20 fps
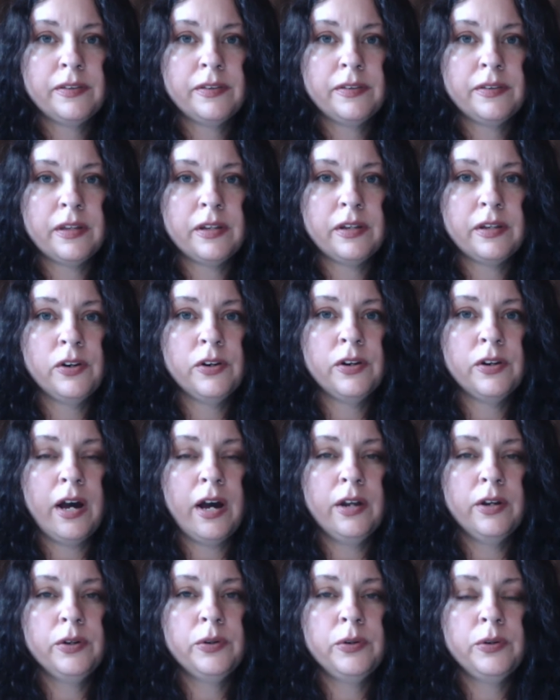That you're
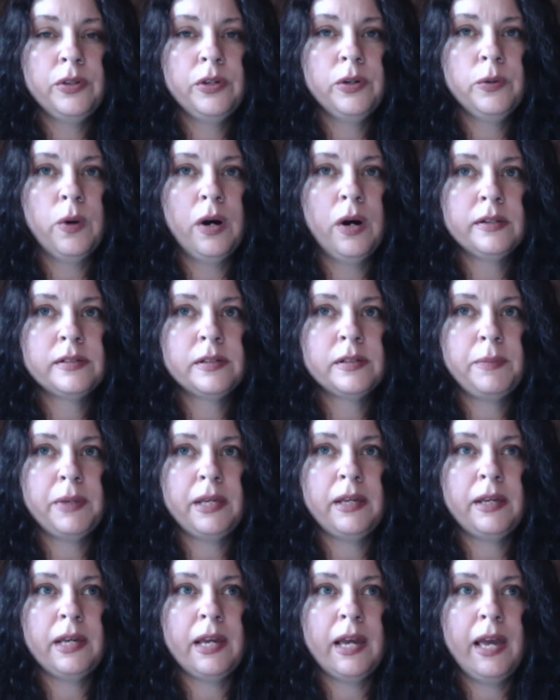not who you want to
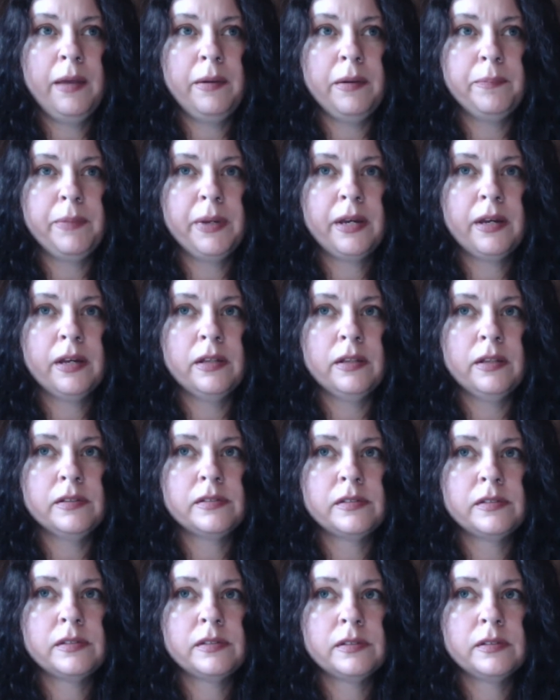be and
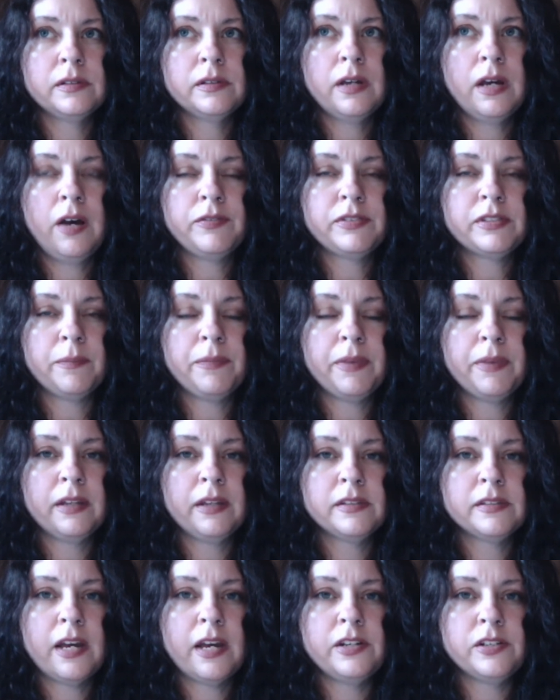because of something
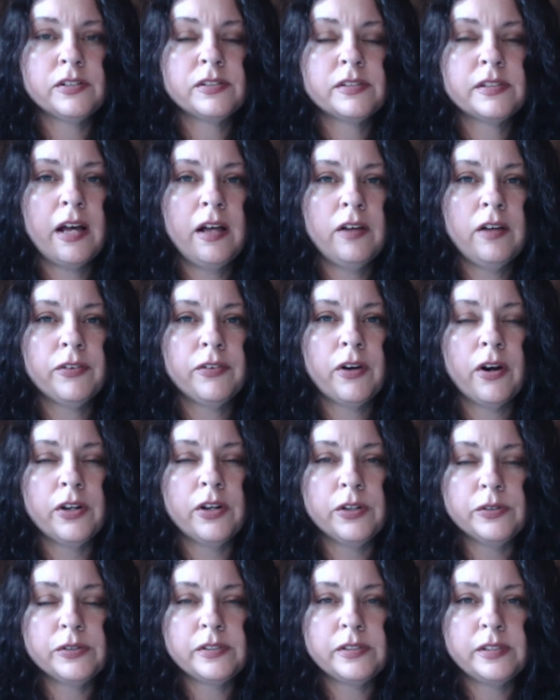inside yourself, or are
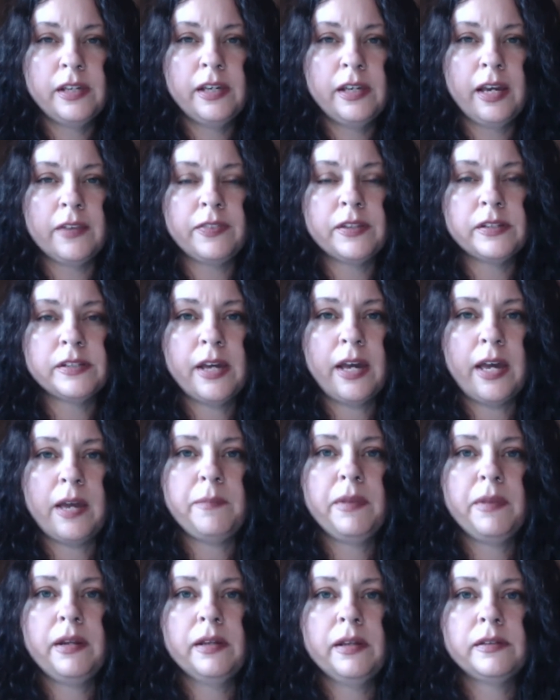you seeing at the
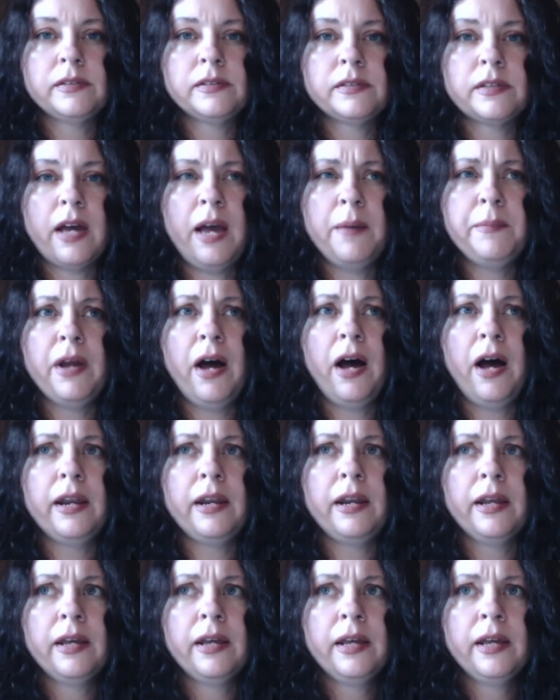time that it's, I'm not,
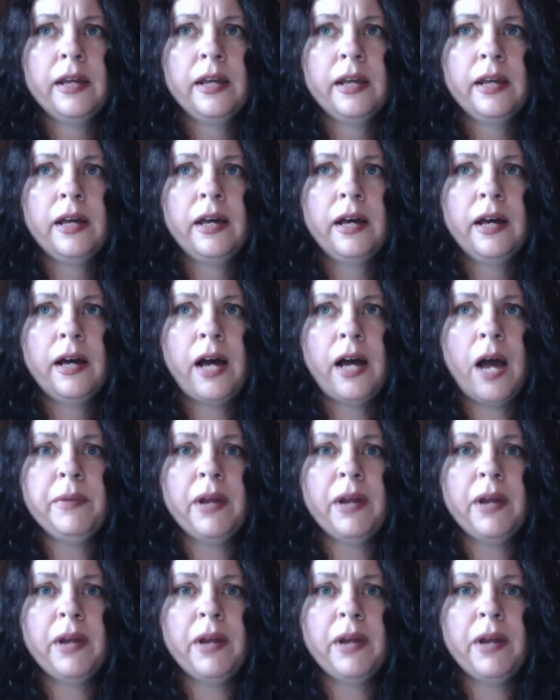I'm